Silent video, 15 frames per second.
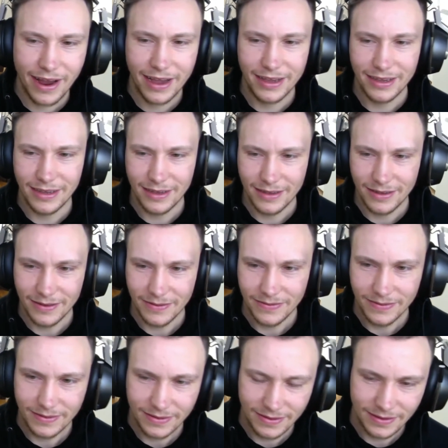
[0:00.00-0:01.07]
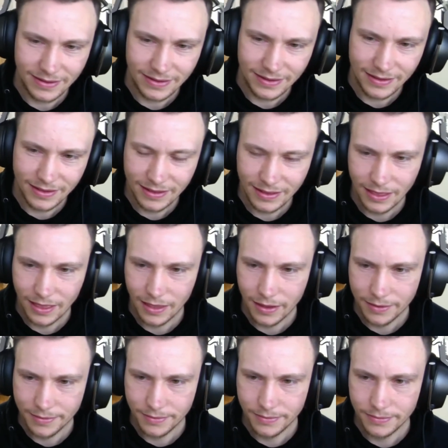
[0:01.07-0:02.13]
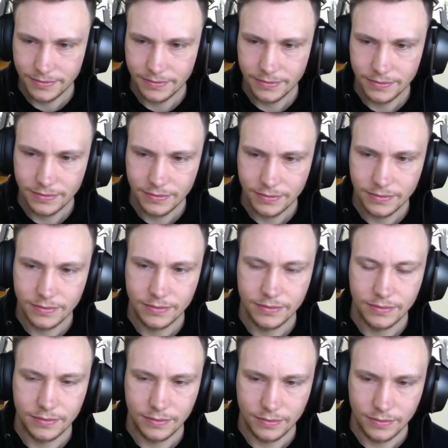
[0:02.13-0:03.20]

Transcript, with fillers: Thank you. Uh, do you want to become an artist in the future?